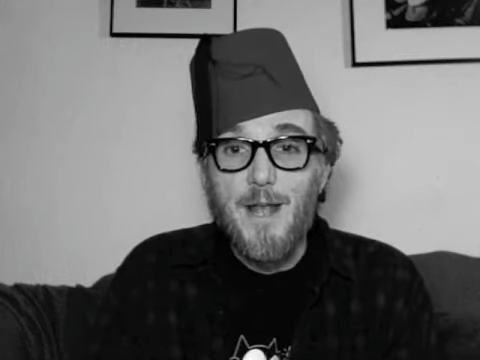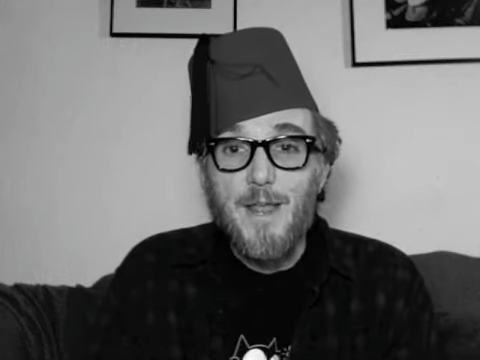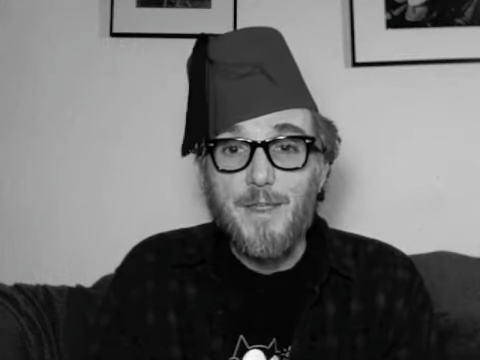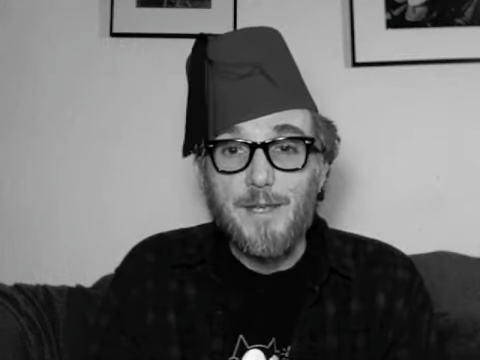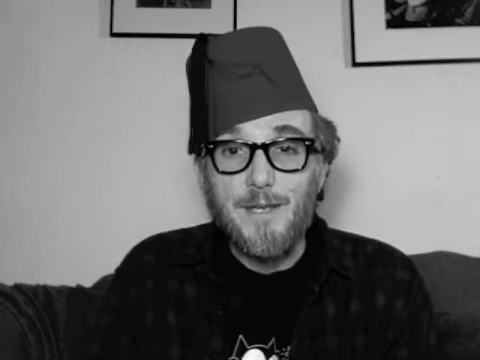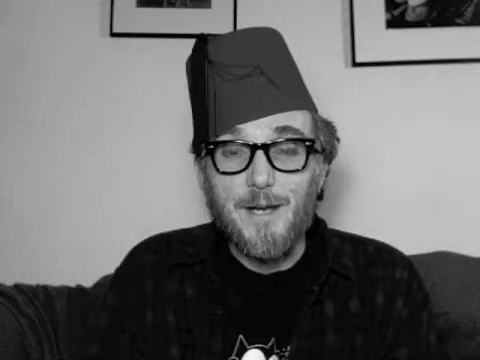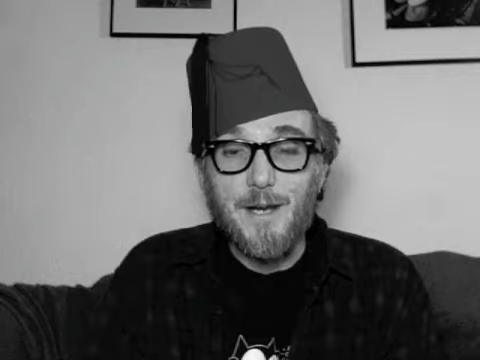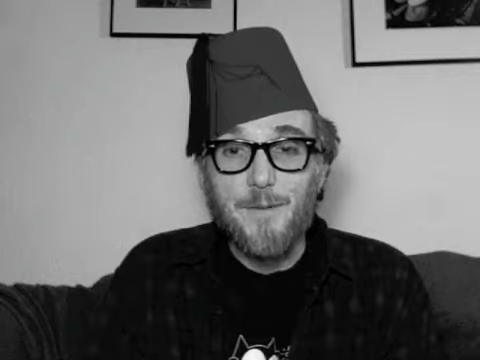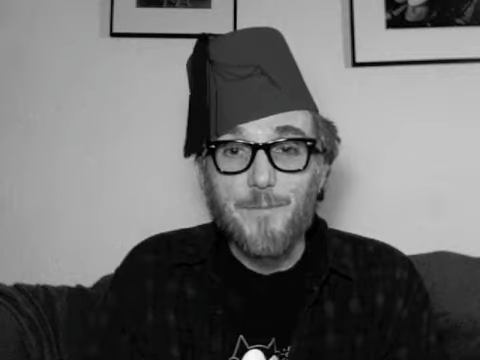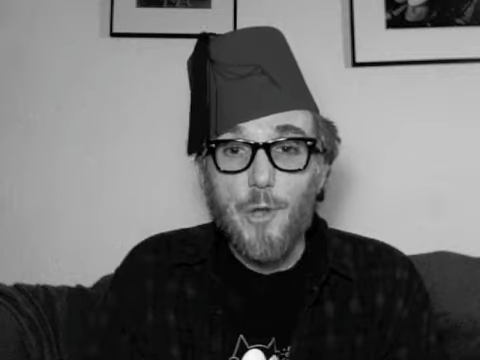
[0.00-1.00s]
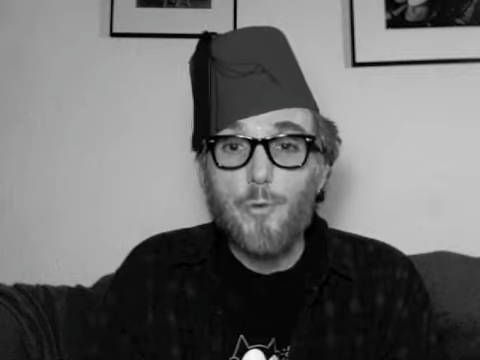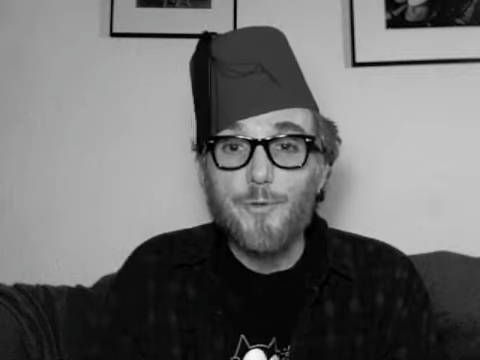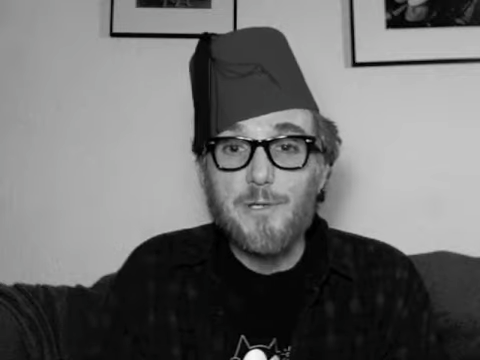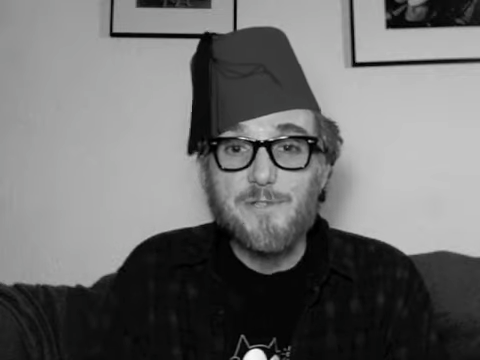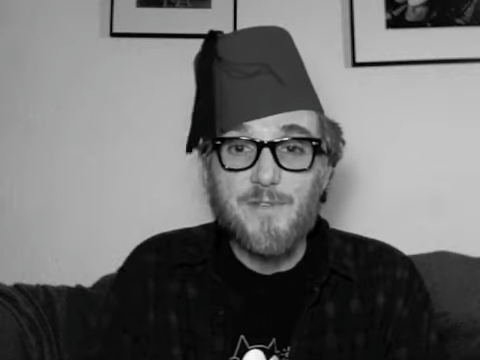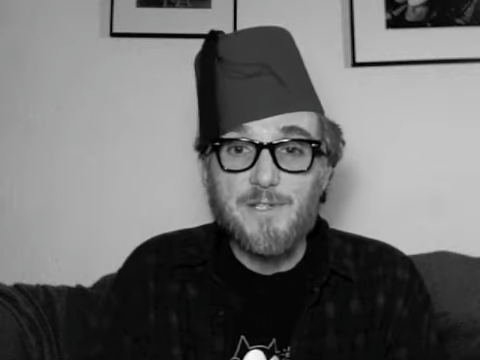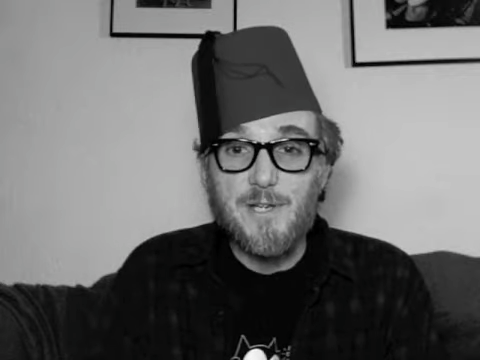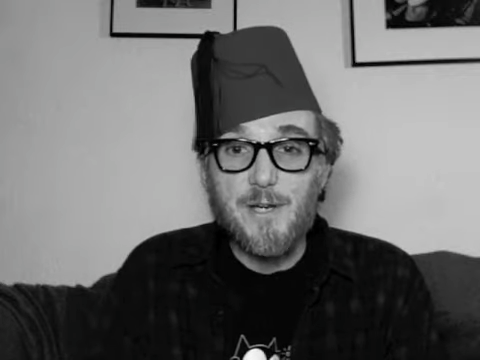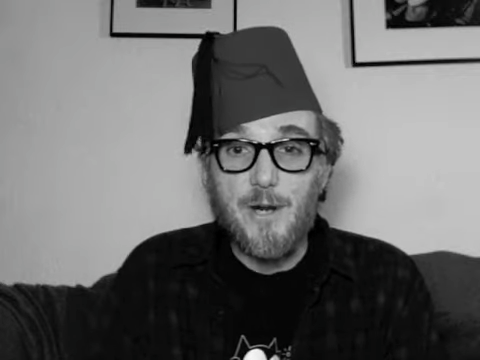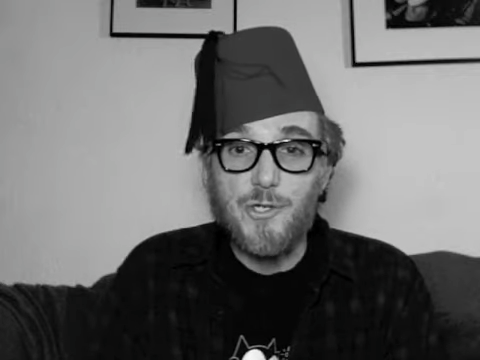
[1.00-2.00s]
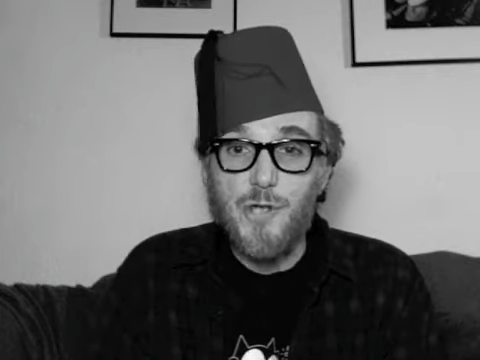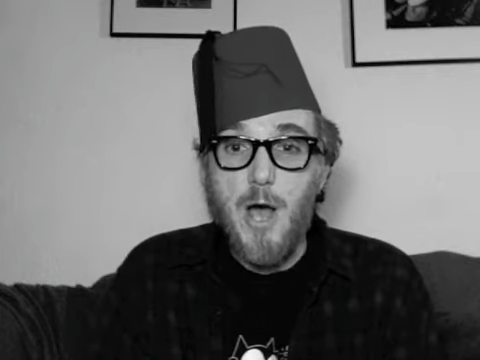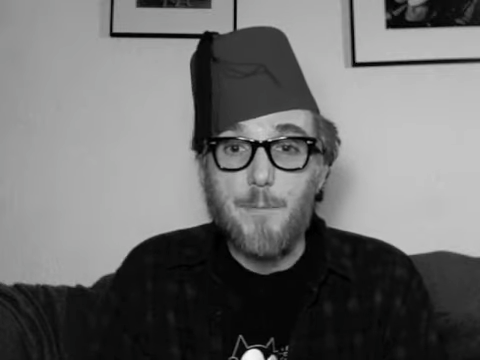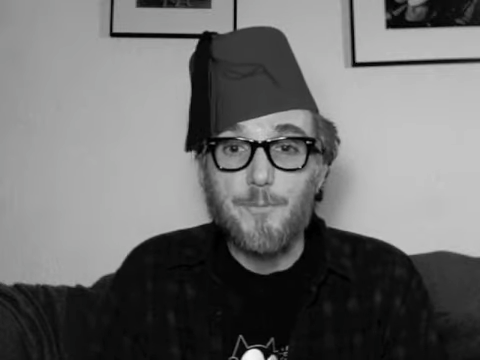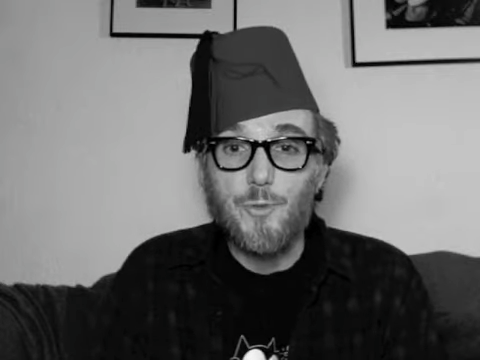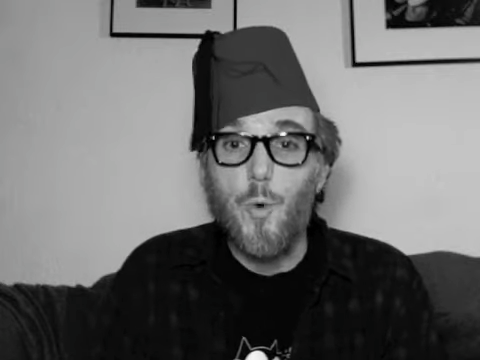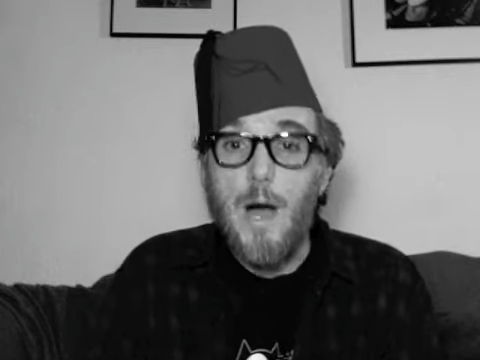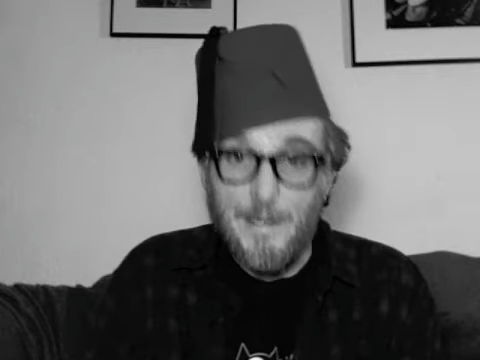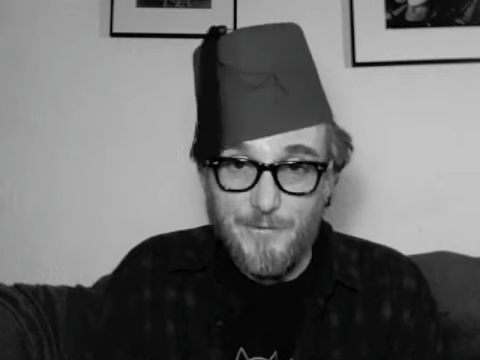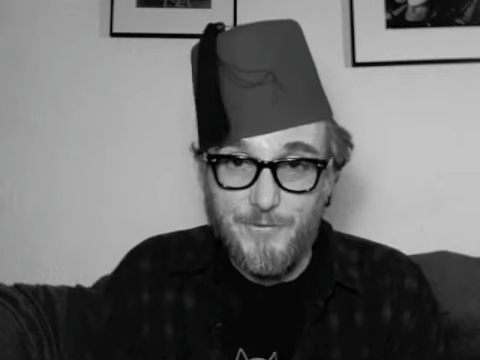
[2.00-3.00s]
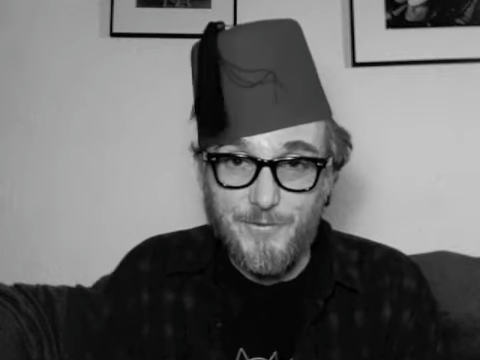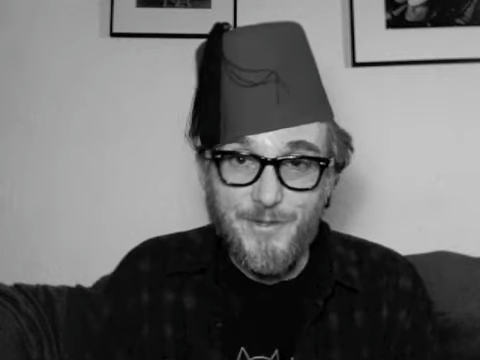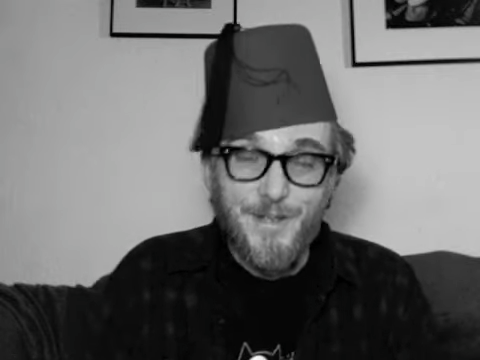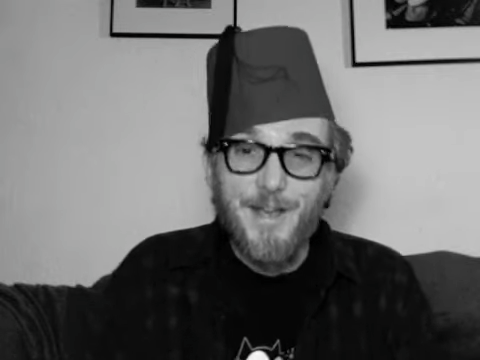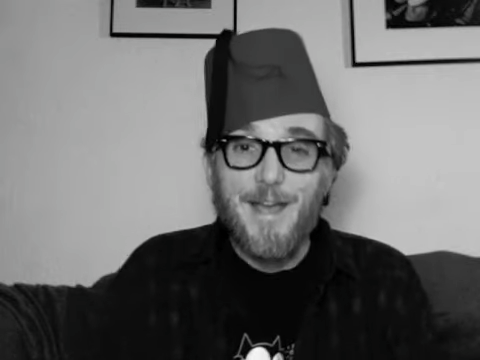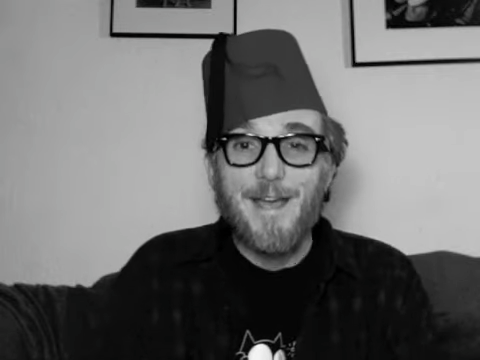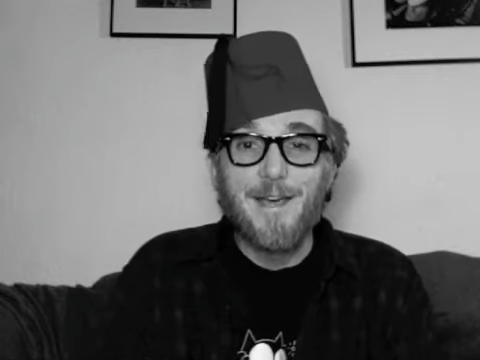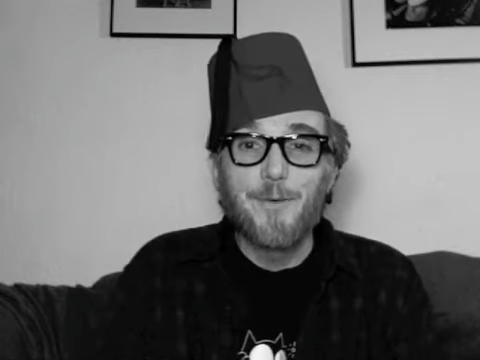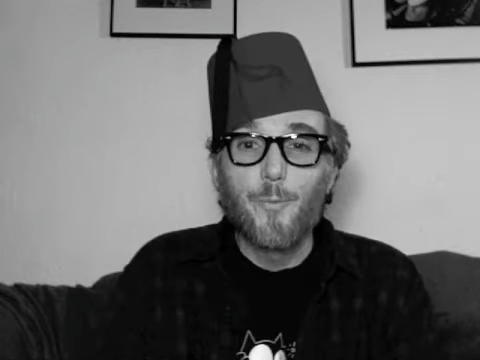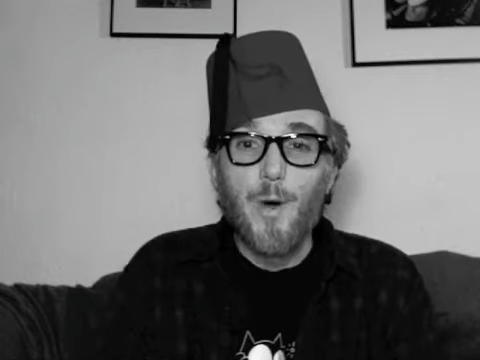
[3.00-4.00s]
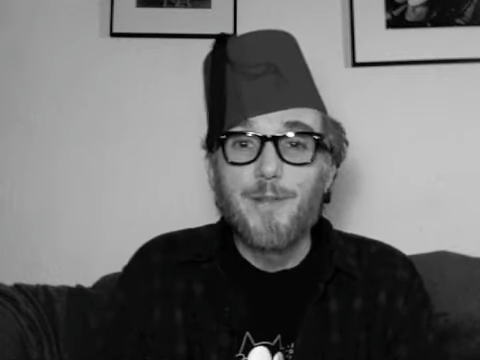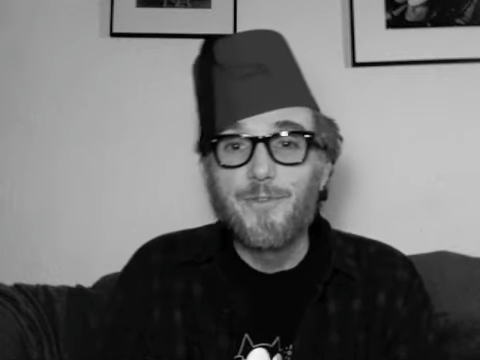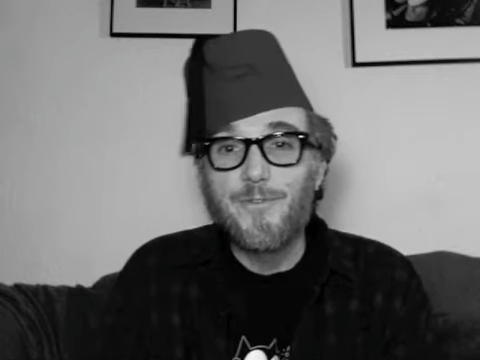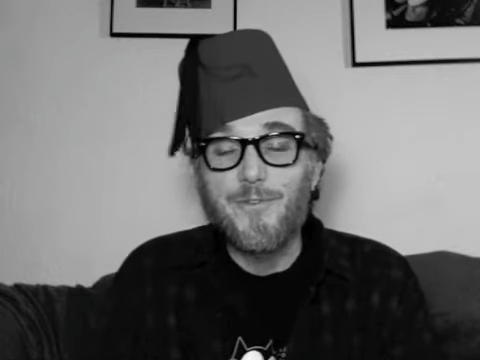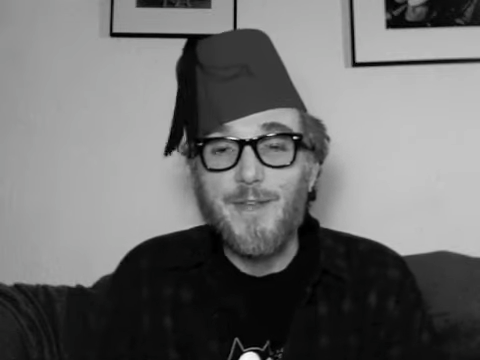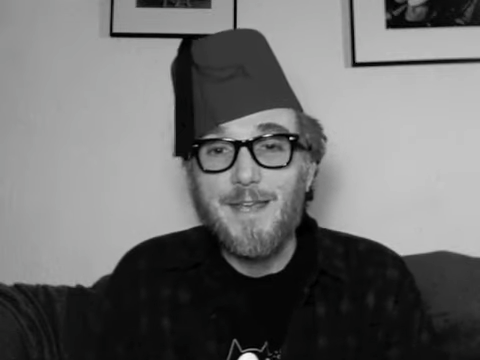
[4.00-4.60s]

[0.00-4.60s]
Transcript: the local news visited our shop twice, and once